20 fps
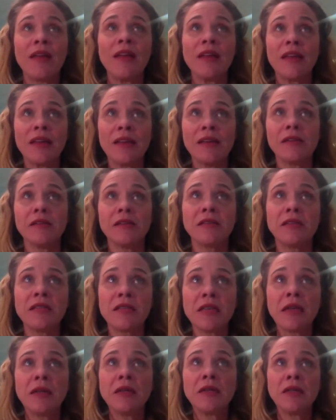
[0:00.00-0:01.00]

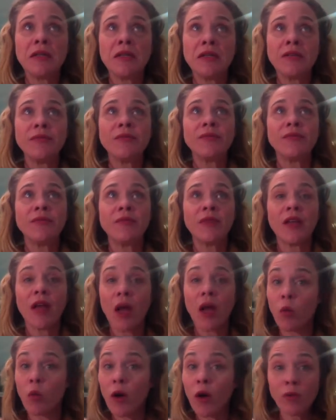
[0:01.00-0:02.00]
is,
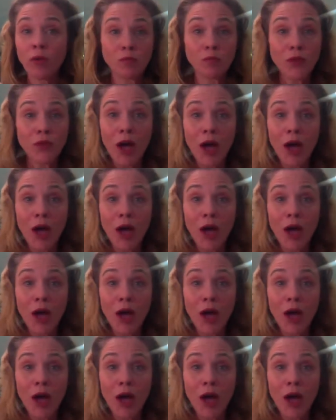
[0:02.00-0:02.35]
well,